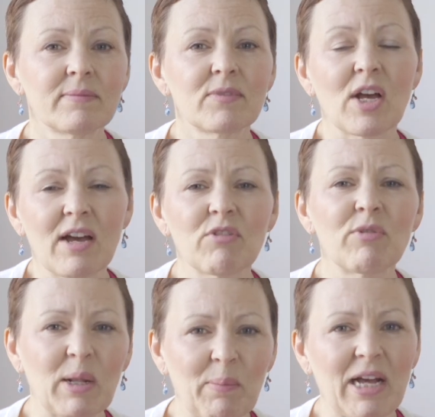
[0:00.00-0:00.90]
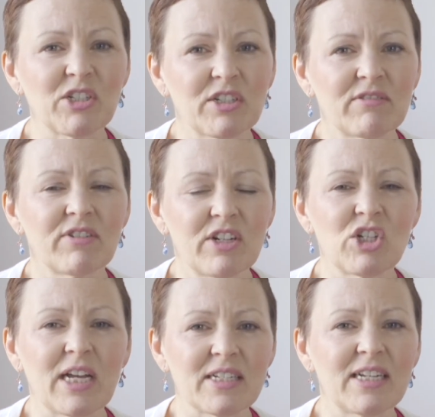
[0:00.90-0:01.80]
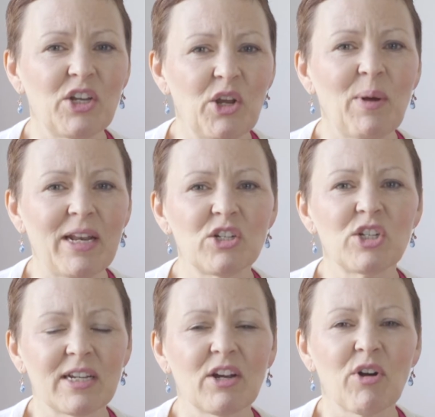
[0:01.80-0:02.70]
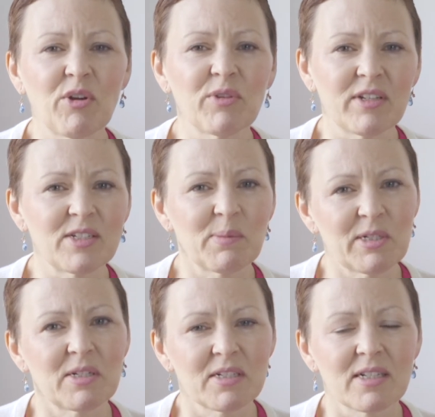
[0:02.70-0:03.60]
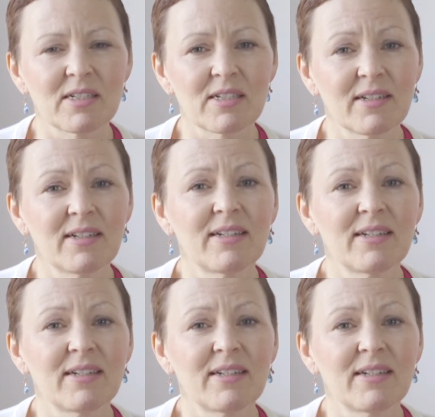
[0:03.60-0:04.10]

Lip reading: So I have a real passion for injecting new energy and growth into businesses.